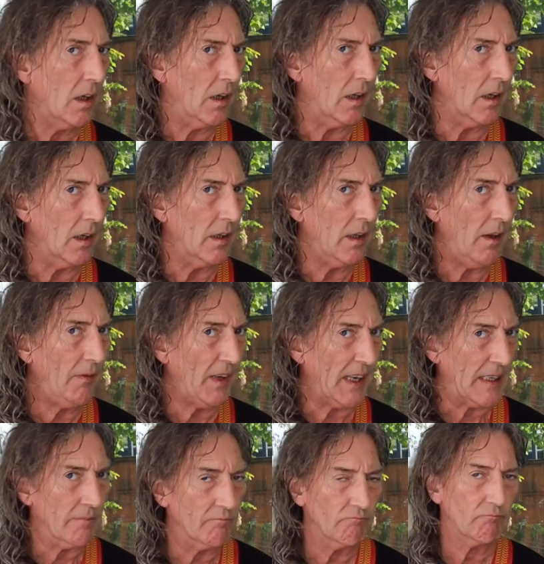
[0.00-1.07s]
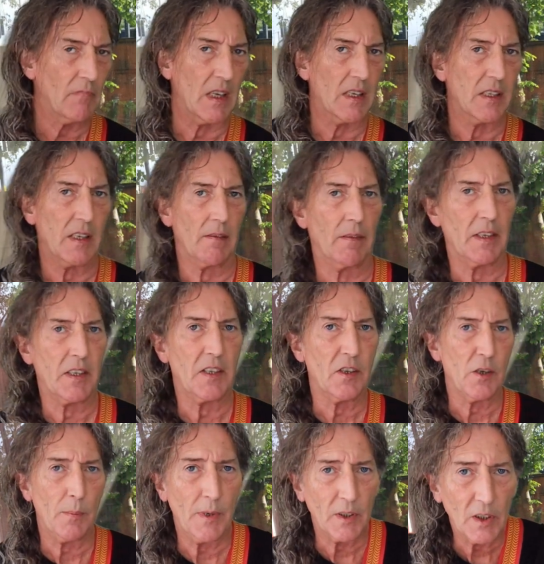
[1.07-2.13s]
Lovely. So I've listened
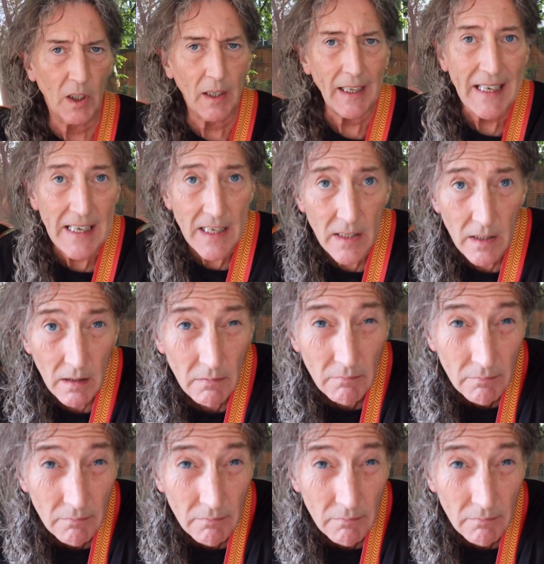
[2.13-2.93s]
to someone clean.